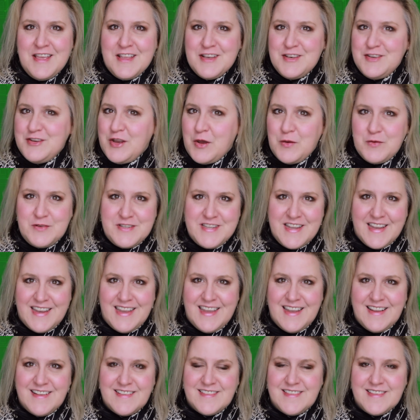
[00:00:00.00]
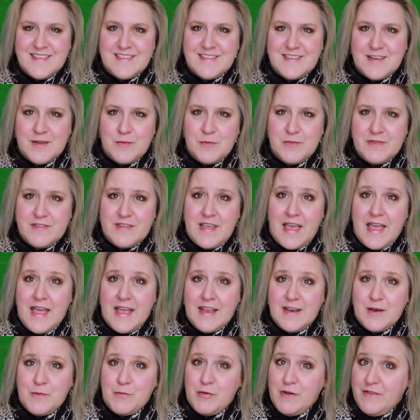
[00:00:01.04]
note-taking systems,
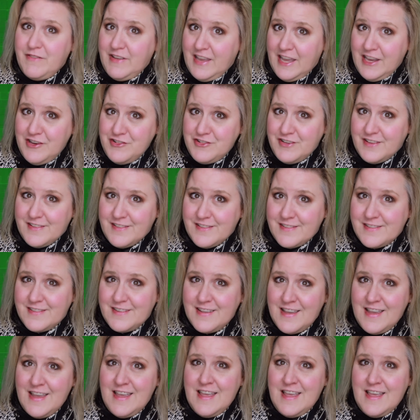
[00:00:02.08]
and abbreviations.